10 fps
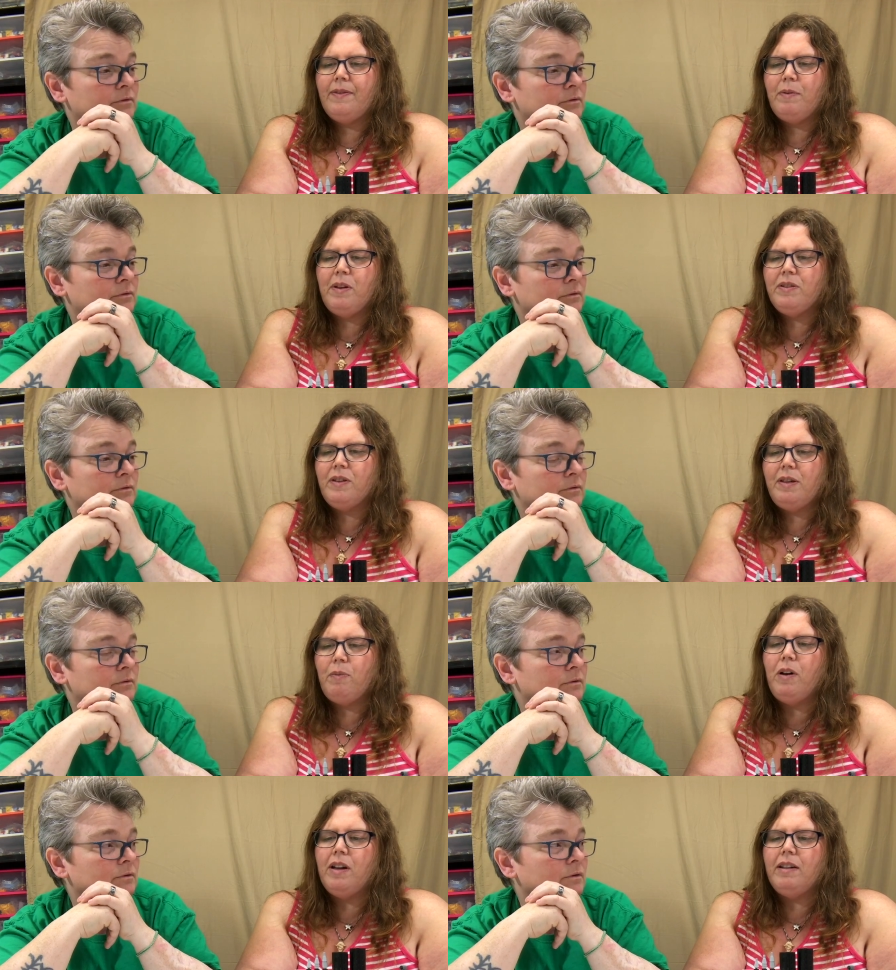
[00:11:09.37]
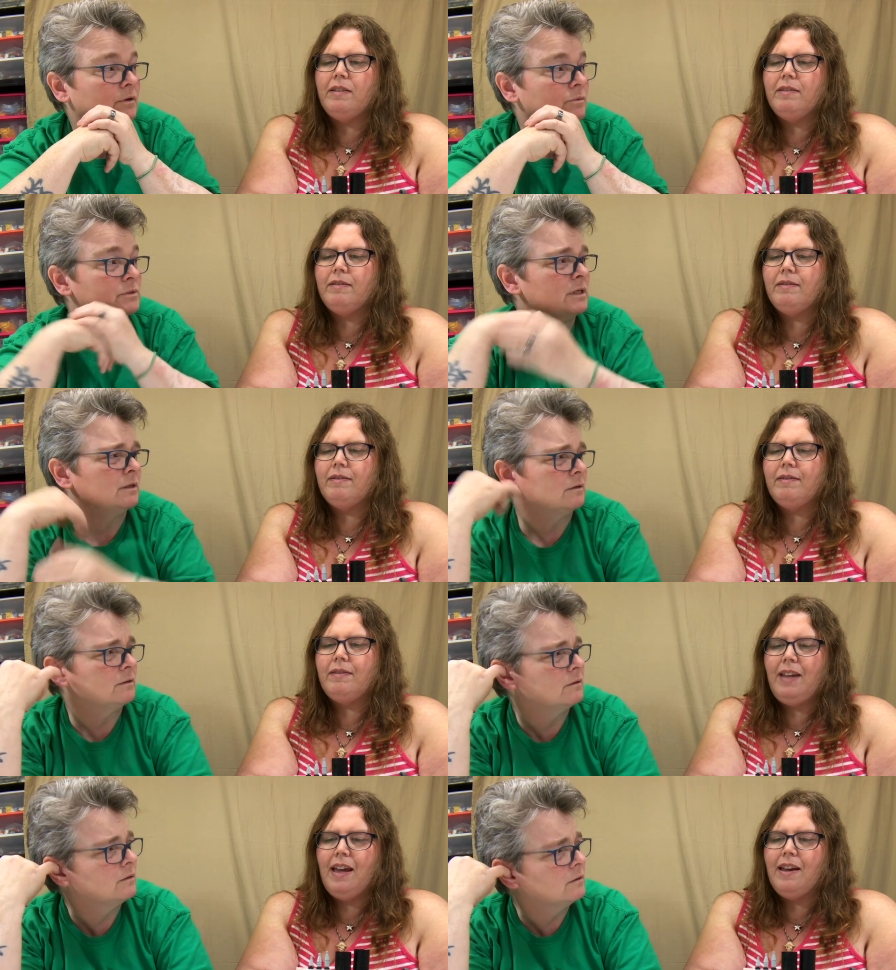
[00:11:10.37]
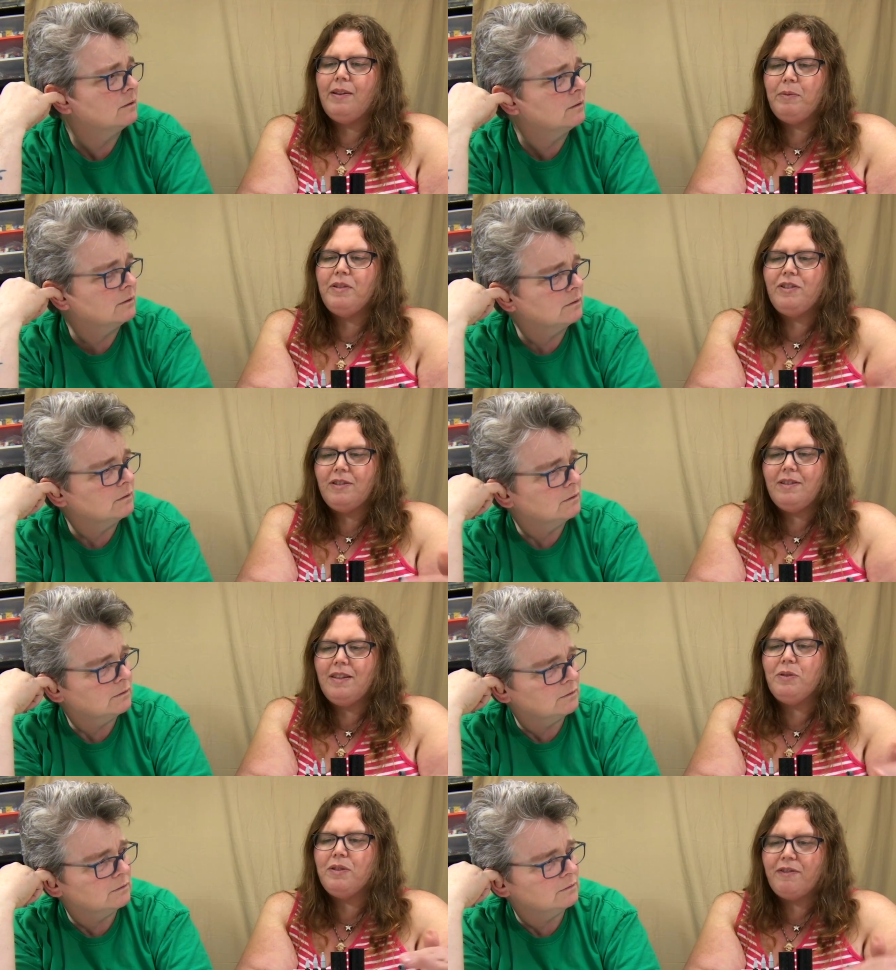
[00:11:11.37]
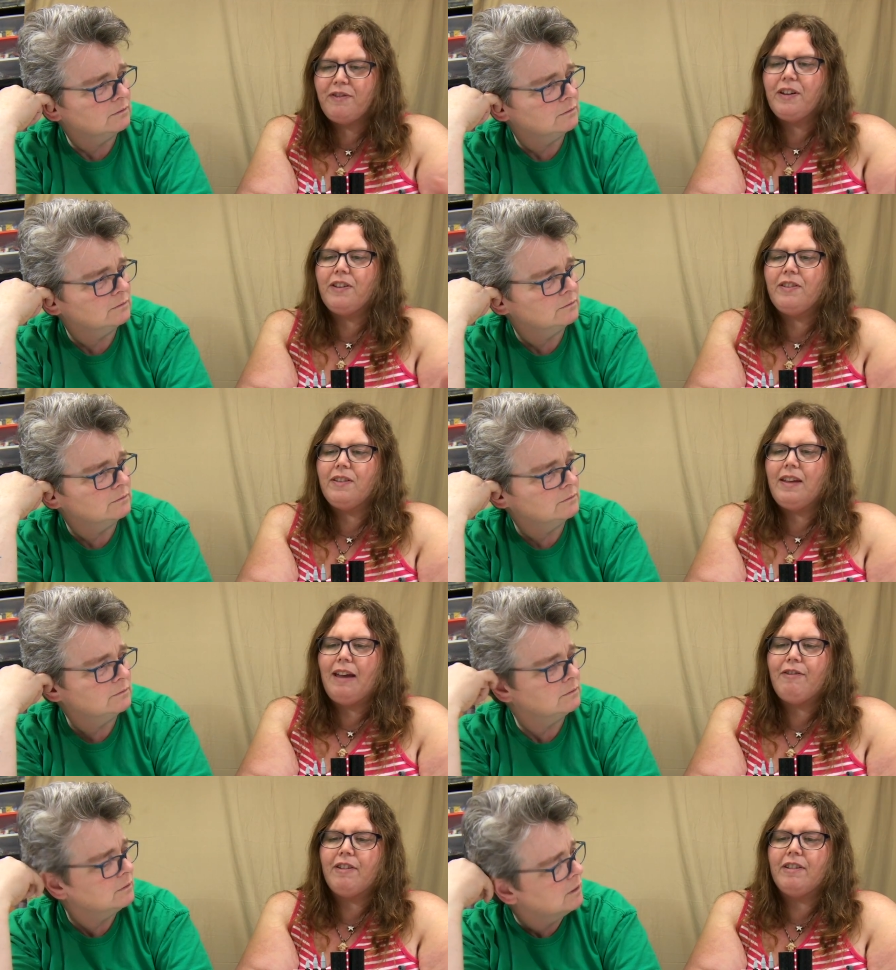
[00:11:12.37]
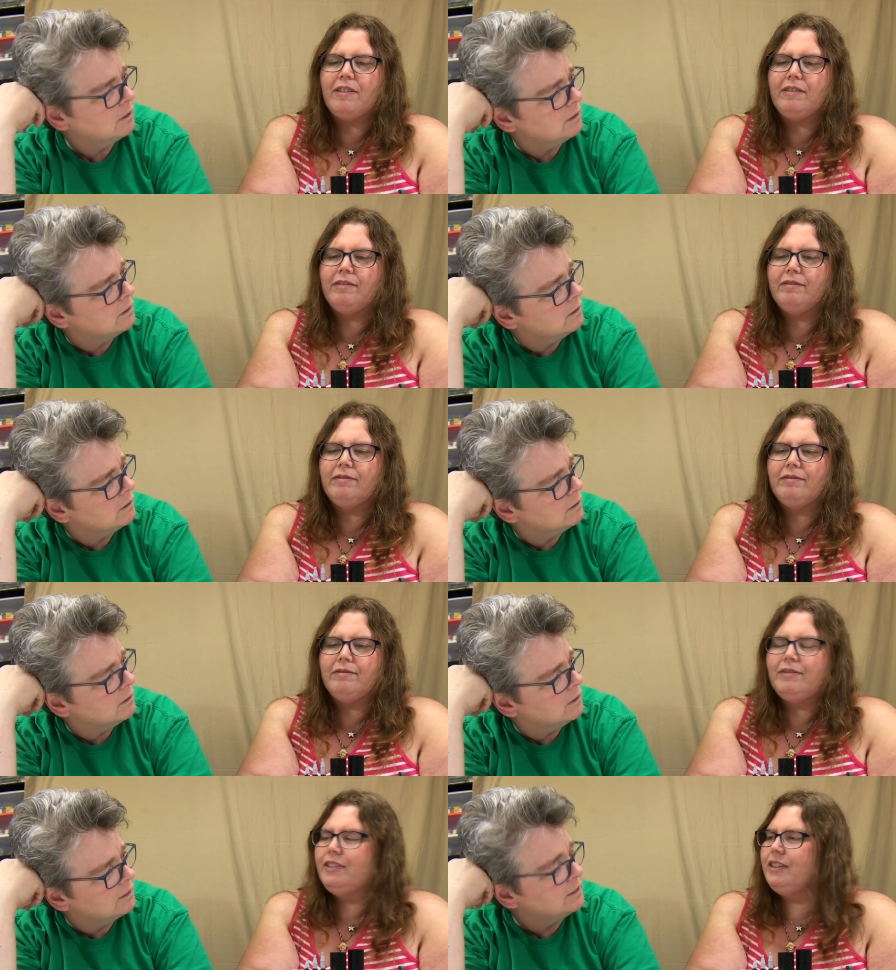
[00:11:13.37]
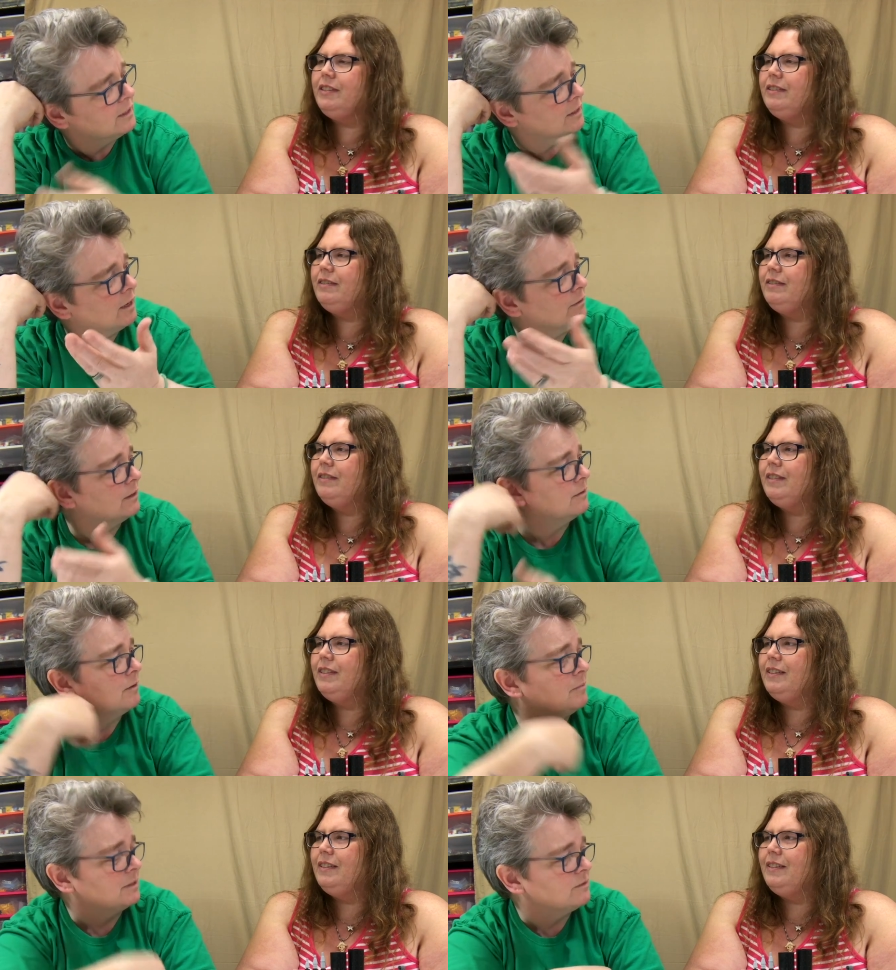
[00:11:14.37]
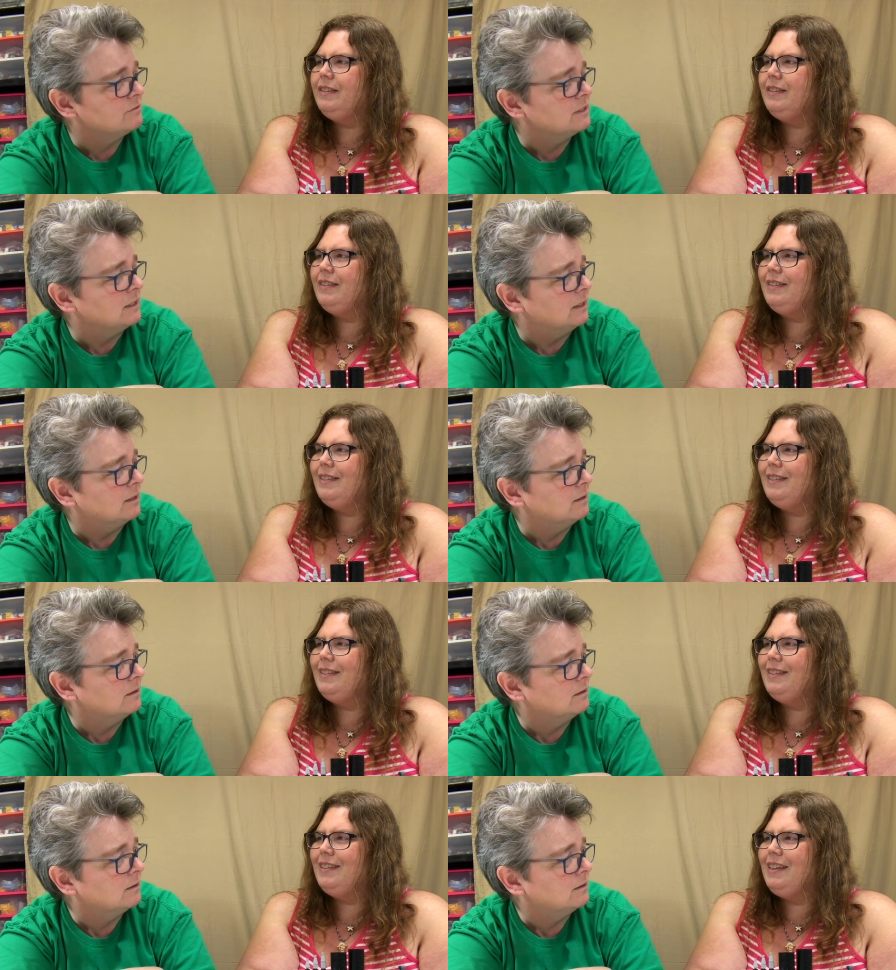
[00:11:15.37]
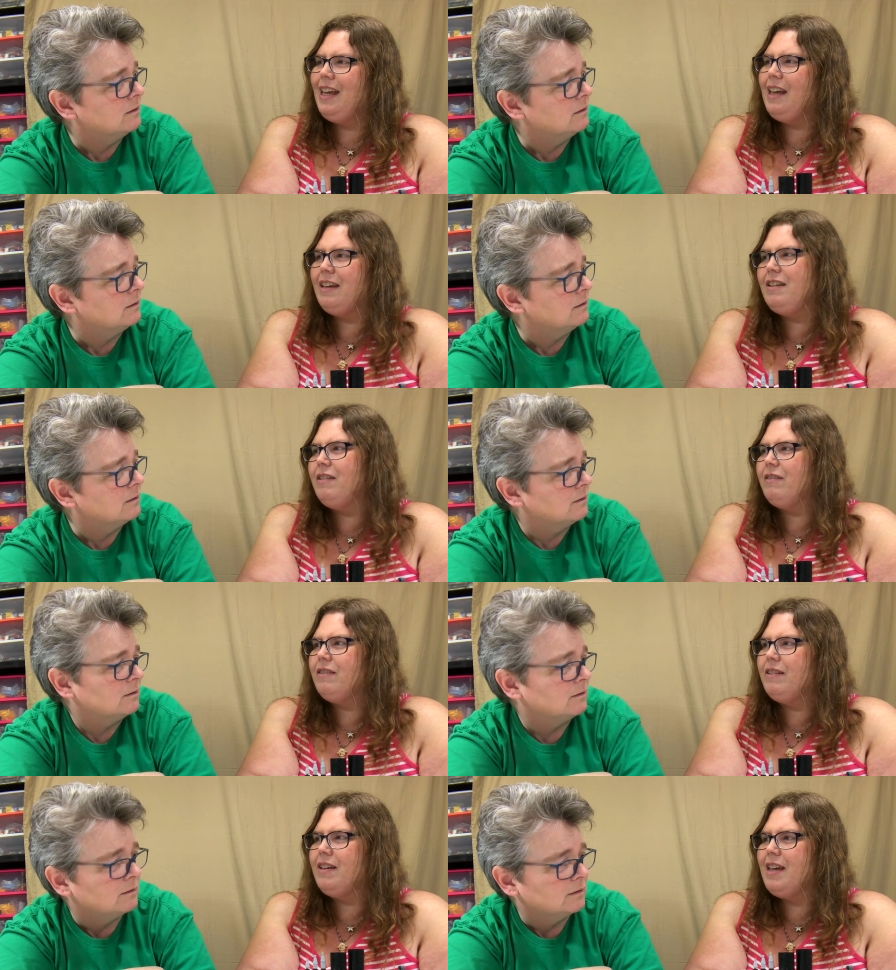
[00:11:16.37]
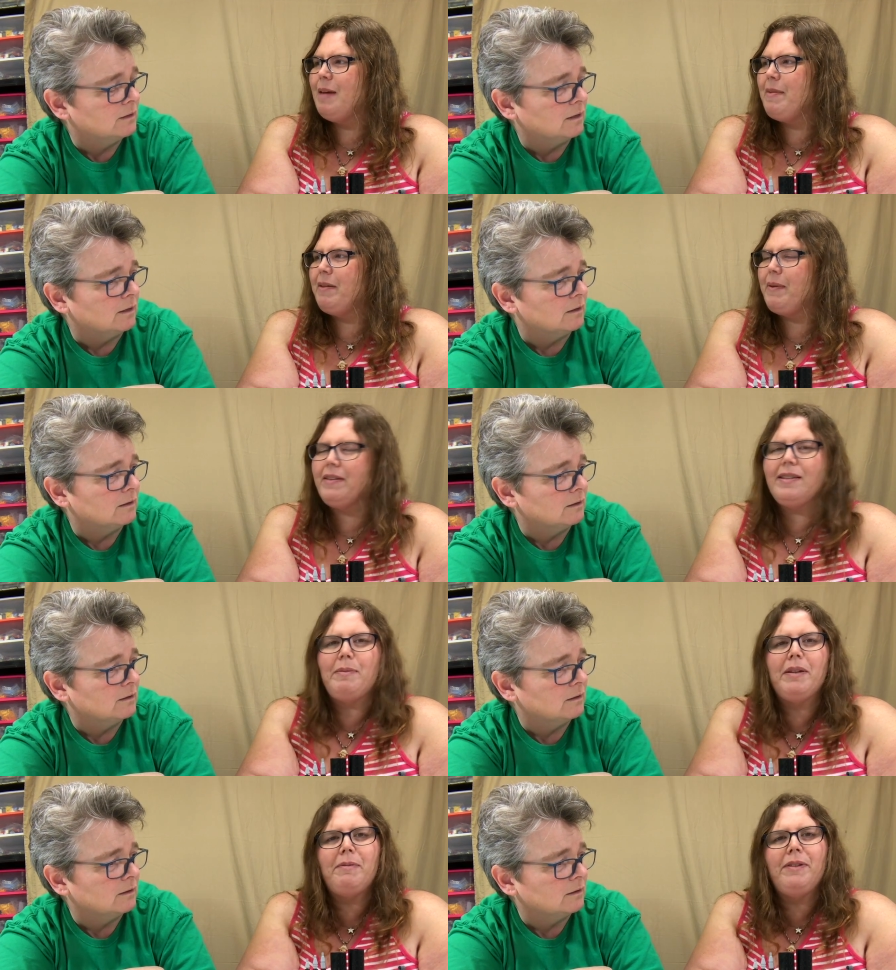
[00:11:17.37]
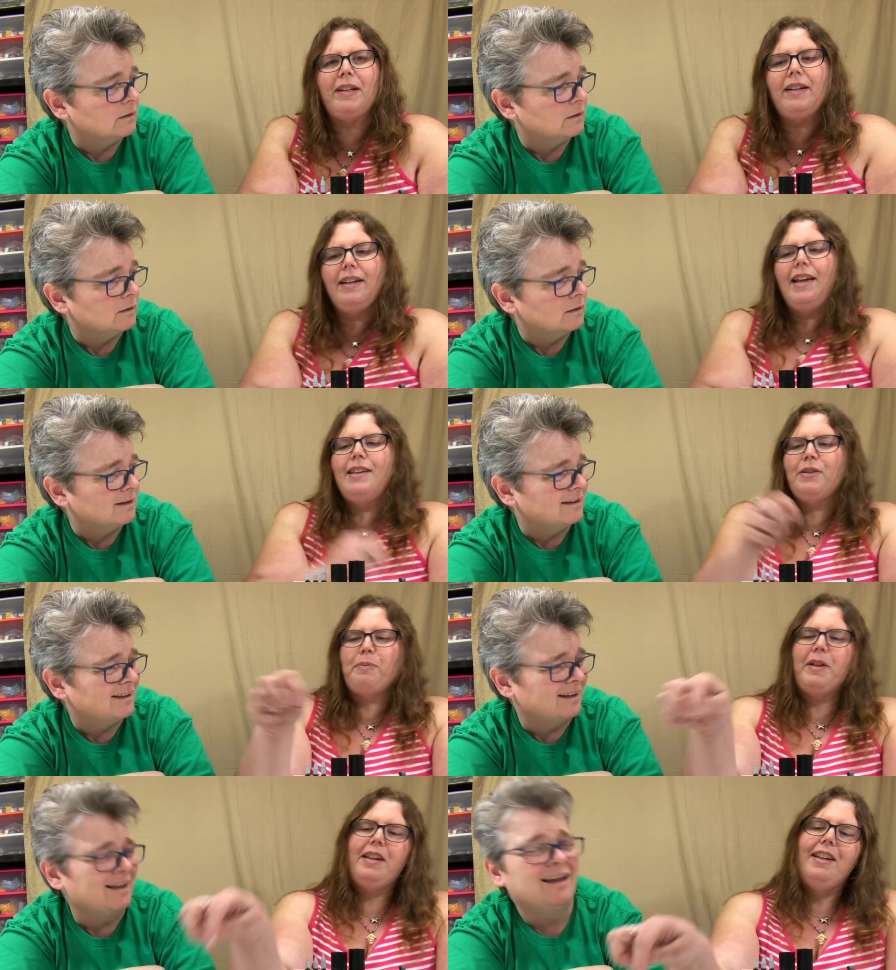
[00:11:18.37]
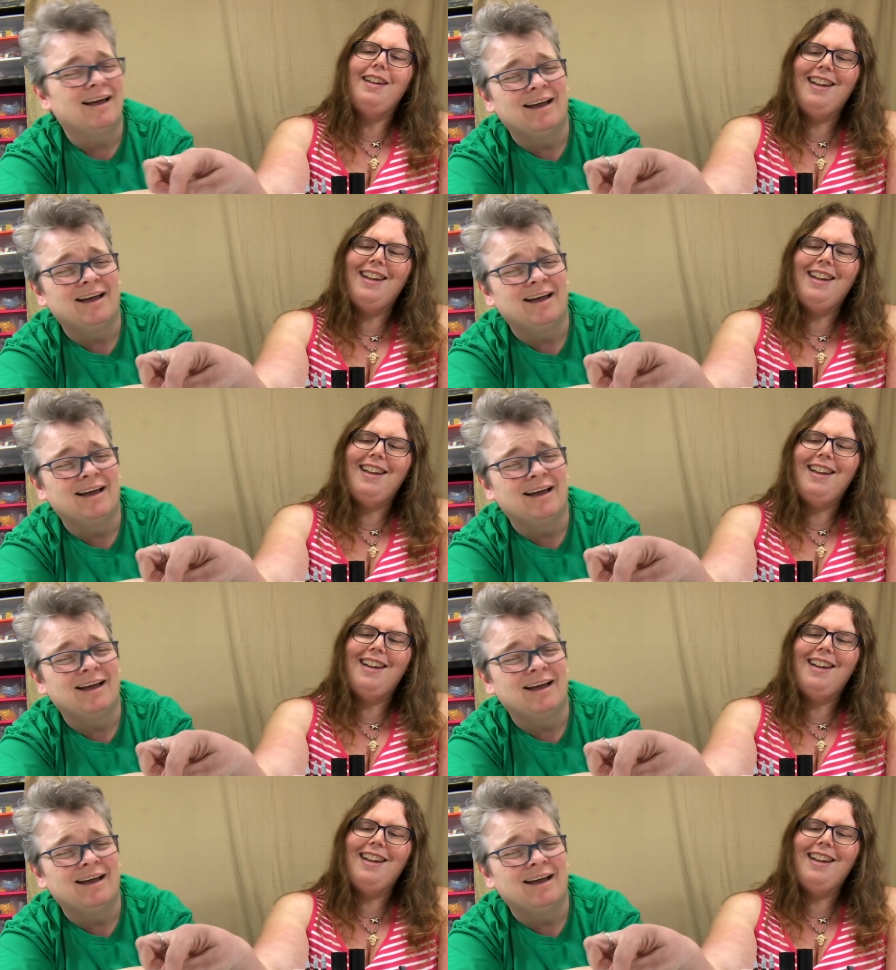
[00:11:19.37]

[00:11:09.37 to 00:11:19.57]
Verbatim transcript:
Speaker 1: Well, it was only one. Was it? Yeah, it was. This was the first ever. Oh, there you go. Then
Speaker 2: I must have seen it.
Speaker 1: Yeah, yeah. Came yeah. out about the same time you did. So, but